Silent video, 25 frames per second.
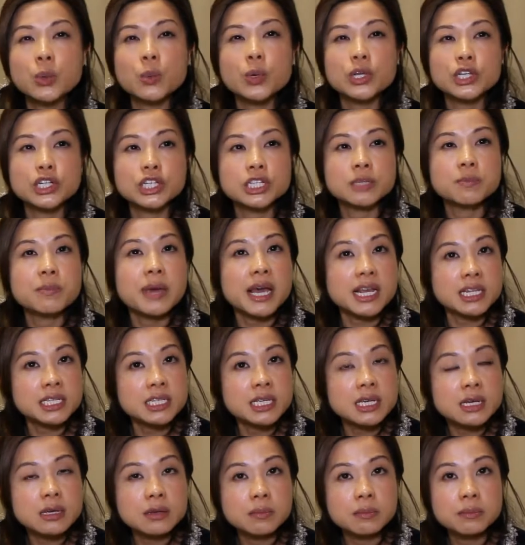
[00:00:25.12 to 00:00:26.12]
which is
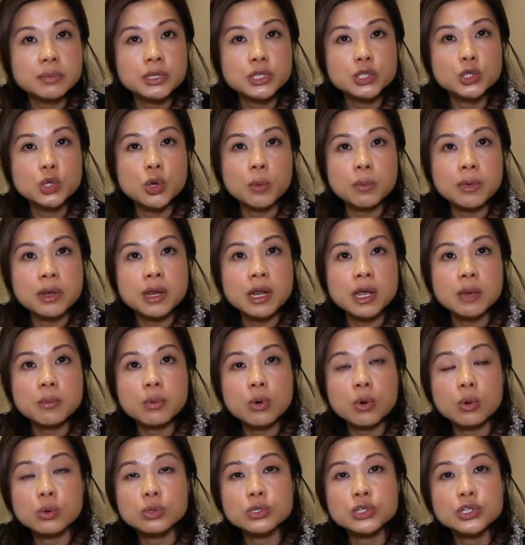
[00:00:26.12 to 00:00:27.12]
better, pazopanib
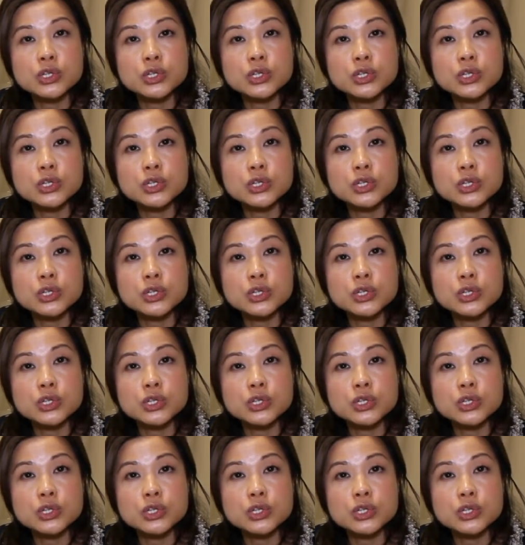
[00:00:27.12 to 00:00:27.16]
or